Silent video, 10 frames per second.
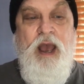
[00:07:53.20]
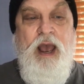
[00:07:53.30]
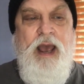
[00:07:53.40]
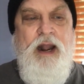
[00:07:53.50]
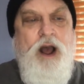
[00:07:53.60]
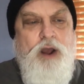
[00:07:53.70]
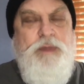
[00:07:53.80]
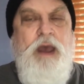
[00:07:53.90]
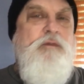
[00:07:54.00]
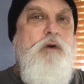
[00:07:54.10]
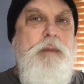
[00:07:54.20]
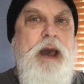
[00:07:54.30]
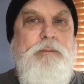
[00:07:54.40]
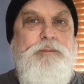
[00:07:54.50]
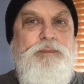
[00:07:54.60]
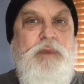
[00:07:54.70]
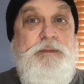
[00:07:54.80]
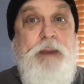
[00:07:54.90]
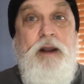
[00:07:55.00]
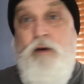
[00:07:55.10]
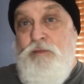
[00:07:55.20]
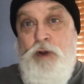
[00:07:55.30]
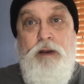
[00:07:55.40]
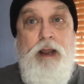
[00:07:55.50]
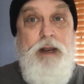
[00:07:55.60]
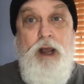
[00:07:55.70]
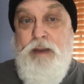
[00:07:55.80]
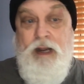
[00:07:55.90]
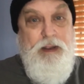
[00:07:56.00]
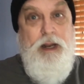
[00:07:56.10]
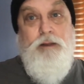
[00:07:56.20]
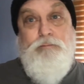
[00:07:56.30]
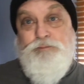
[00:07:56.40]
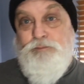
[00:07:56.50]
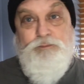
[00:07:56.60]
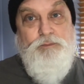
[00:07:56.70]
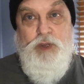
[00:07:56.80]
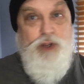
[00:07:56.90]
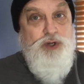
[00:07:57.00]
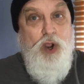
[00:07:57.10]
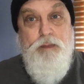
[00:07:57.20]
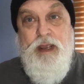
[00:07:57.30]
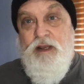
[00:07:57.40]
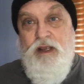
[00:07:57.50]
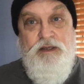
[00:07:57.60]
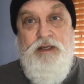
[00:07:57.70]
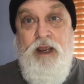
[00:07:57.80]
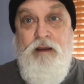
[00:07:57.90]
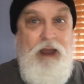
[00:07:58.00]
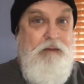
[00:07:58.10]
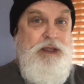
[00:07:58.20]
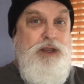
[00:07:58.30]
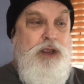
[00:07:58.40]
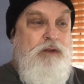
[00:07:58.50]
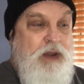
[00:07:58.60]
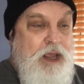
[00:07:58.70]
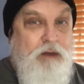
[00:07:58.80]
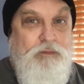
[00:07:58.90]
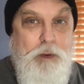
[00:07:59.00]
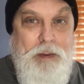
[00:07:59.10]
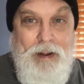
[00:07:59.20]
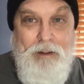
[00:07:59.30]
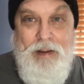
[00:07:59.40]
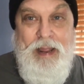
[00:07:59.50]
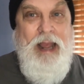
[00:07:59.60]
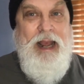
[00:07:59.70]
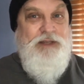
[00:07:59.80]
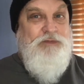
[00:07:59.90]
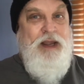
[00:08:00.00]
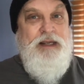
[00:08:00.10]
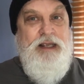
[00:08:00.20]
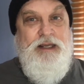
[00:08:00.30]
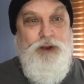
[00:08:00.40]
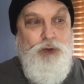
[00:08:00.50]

And I hope that format is better. If not, let me know. I mean, let me know. Chime in. Say, loving the new video format, Harry. It's fantastic.